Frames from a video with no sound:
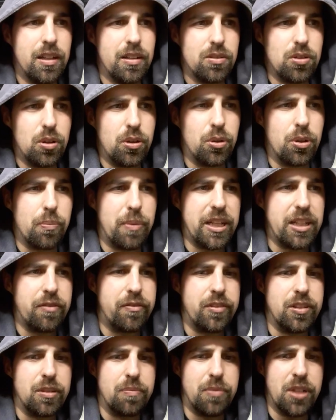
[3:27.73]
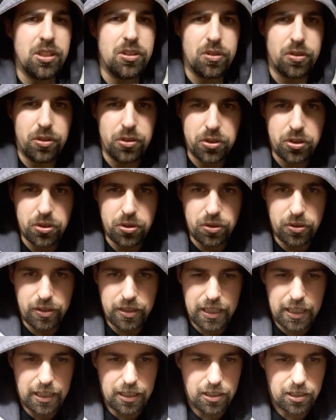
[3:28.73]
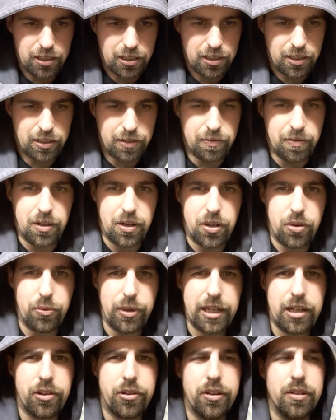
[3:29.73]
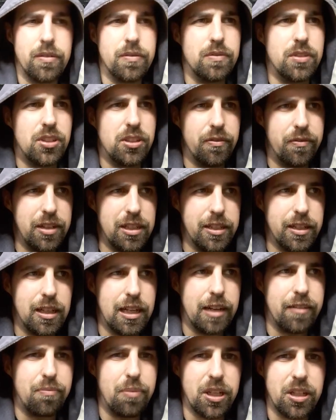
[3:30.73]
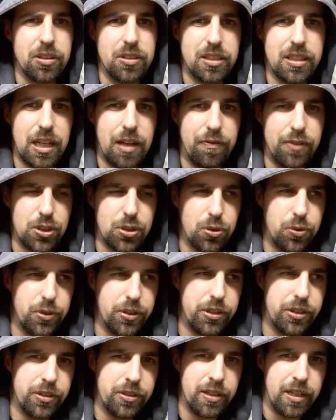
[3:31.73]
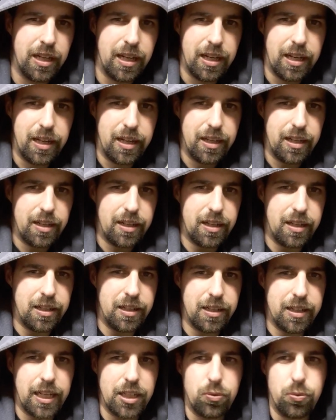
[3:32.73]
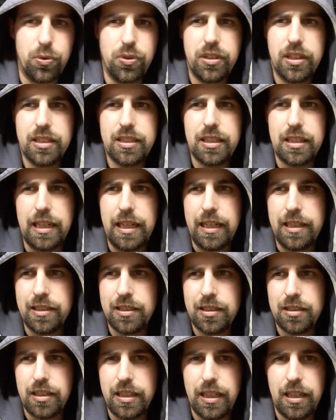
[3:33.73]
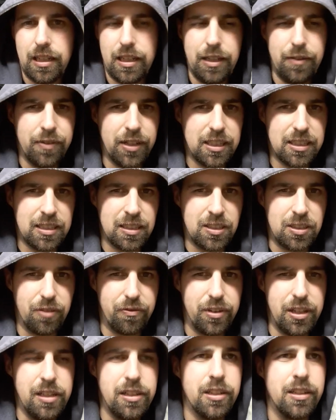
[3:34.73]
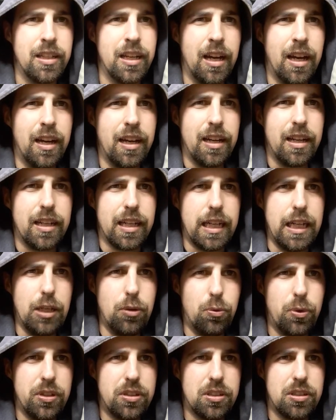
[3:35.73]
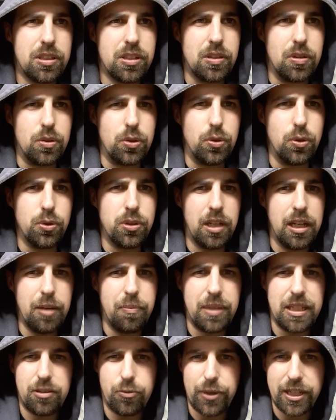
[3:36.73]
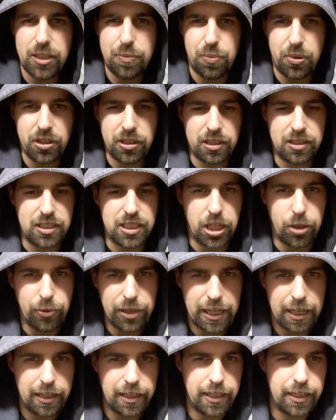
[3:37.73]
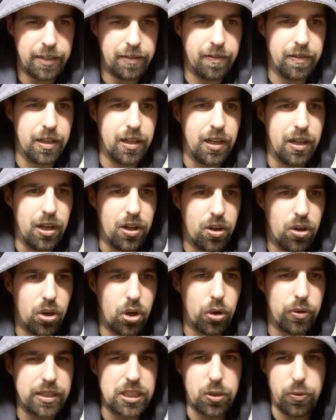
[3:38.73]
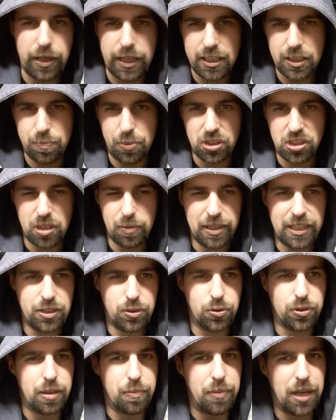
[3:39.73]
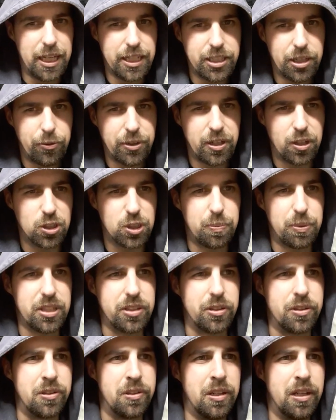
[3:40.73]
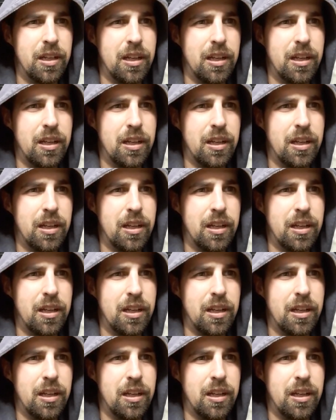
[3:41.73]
on the battlefield, but also in a regular civilian life. Because if a soldier get wounded, is even as a civilian, he would usually be transported directly or as quick as possibly to the military hospital.